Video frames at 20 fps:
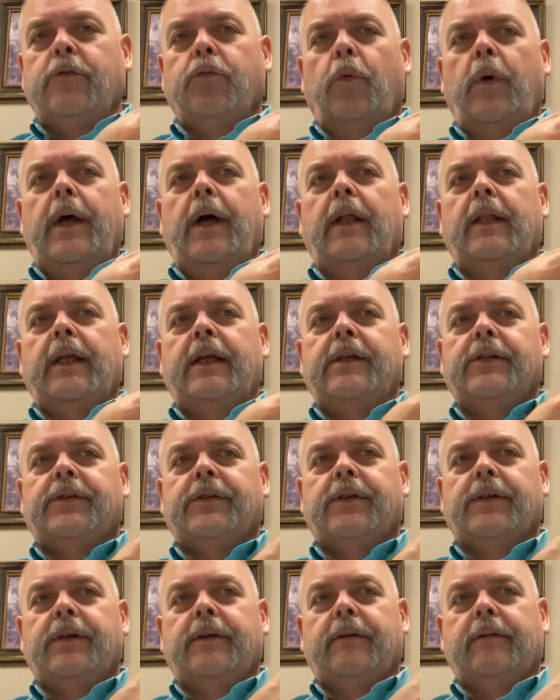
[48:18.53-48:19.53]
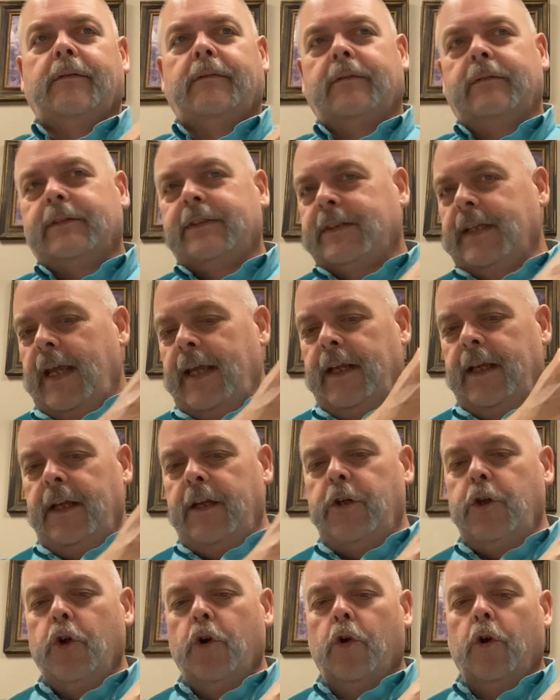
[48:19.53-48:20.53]
well as, say,
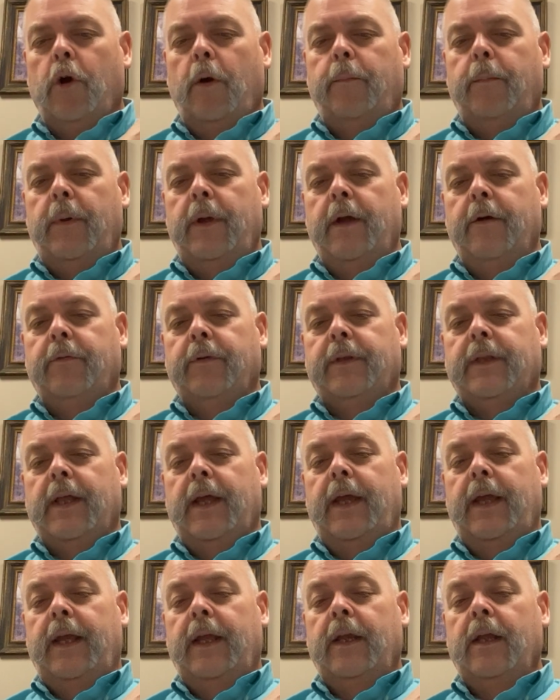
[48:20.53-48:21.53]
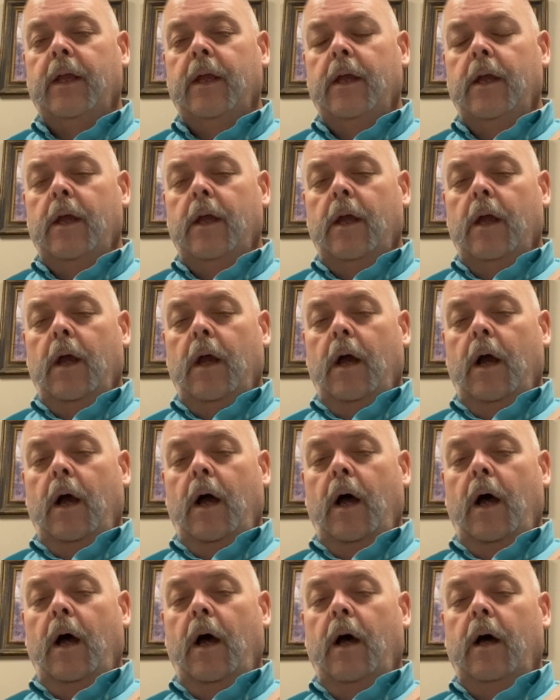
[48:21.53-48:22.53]
Europe and everything.
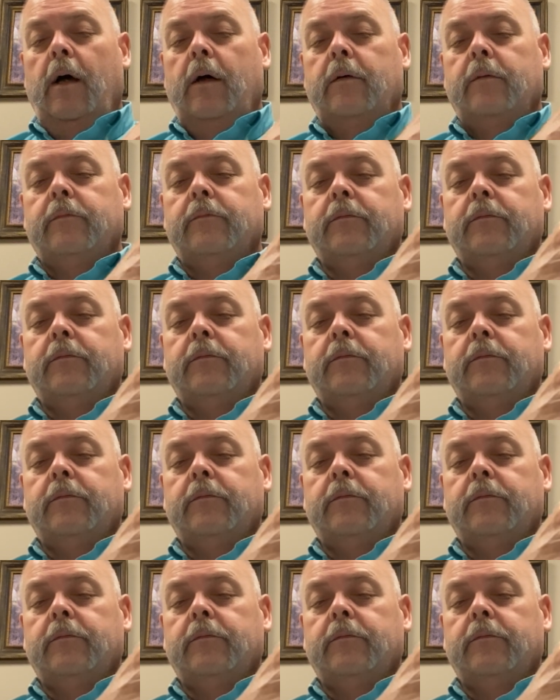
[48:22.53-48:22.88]
The